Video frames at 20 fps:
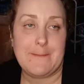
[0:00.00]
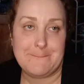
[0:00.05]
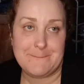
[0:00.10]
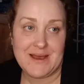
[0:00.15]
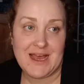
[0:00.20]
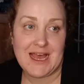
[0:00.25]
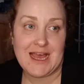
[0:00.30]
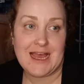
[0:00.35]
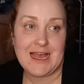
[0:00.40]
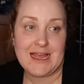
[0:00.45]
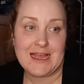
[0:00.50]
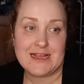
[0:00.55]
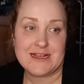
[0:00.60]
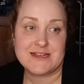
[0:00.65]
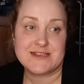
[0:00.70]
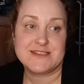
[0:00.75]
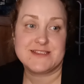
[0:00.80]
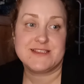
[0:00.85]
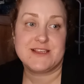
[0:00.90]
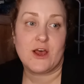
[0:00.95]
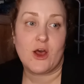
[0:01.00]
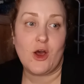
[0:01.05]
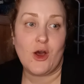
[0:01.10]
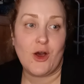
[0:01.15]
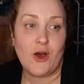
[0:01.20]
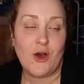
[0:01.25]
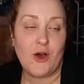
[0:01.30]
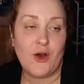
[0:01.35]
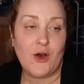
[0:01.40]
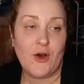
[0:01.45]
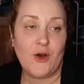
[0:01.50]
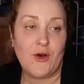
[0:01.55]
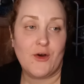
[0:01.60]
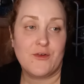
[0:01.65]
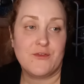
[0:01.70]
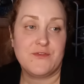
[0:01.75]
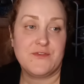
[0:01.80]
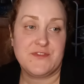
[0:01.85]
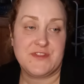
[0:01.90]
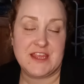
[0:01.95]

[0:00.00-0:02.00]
bags of